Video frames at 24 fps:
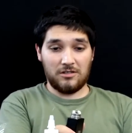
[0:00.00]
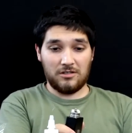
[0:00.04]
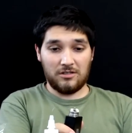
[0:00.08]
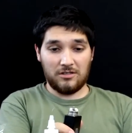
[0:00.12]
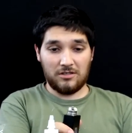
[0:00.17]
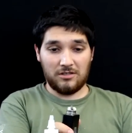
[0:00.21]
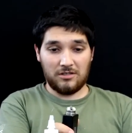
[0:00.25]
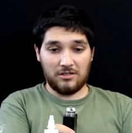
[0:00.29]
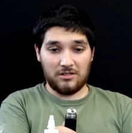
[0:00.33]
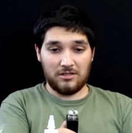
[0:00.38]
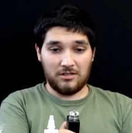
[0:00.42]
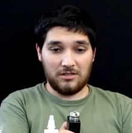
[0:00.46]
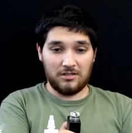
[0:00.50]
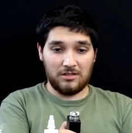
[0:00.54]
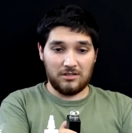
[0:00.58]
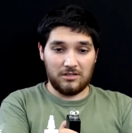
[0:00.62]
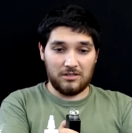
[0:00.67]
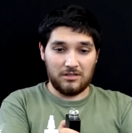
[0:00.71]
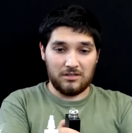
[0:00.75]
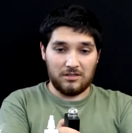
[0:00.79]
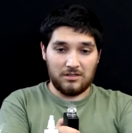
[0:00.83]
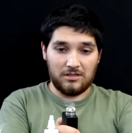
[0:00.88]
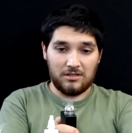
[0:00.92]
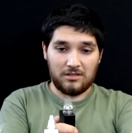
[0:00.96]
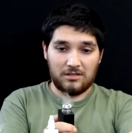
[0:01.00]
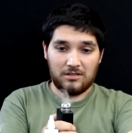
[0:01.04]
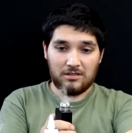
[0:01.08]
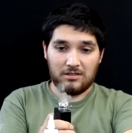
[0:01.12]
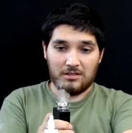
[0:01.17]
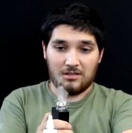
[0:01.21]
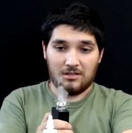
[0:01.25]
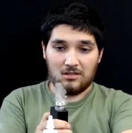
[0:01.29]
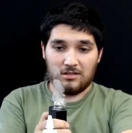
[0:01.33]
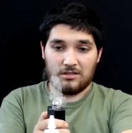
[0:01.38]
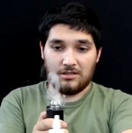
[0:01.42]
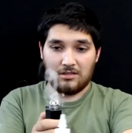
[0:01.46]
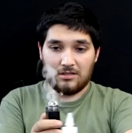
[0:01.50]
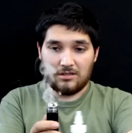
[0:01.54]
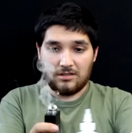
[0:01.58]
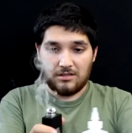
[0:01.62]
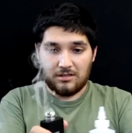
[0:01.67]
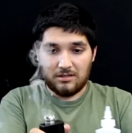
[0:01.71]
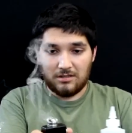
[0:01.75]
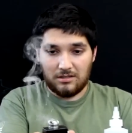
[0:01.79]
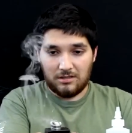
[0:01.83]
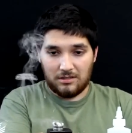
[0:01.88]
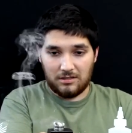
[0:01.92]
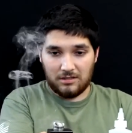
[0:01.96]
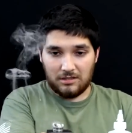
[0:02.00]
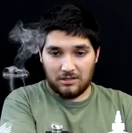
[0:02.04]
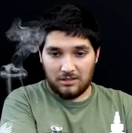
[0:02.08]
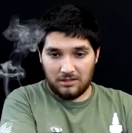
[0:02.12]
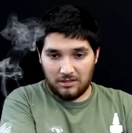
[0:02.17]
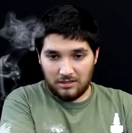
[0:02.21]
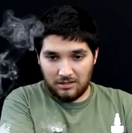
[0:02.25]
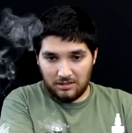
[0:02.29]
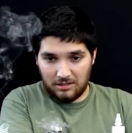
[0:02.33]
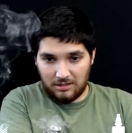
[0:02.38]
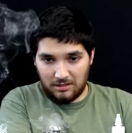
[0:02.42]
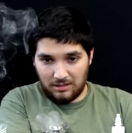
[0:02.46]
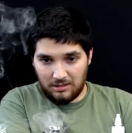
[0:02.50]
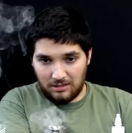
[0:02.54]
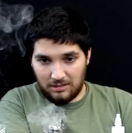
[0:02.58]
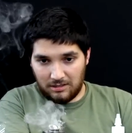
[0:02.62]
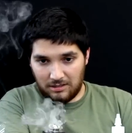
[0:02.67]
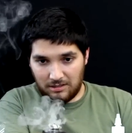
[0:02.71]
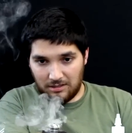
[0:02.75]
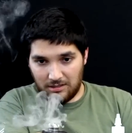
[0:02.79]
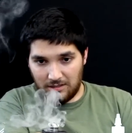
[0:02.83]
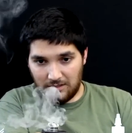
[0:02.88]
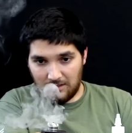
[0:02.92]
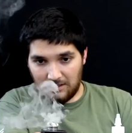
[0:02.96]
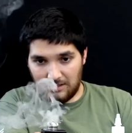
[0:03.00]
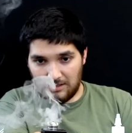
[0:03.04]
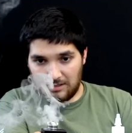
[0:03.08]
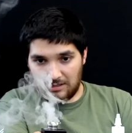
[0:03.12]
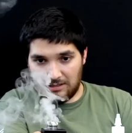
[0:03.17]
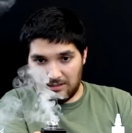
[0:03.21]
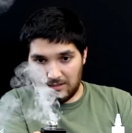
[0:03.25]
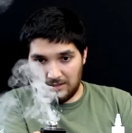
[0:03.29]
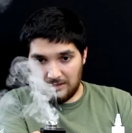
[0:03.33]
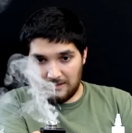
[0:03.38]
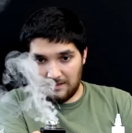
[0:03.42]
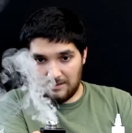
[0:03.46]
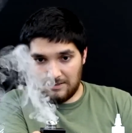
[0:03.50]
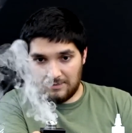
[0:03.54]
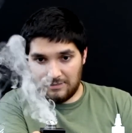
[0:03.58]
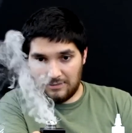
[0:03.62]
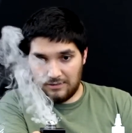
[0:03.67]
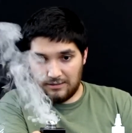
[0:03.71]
(no one is talking)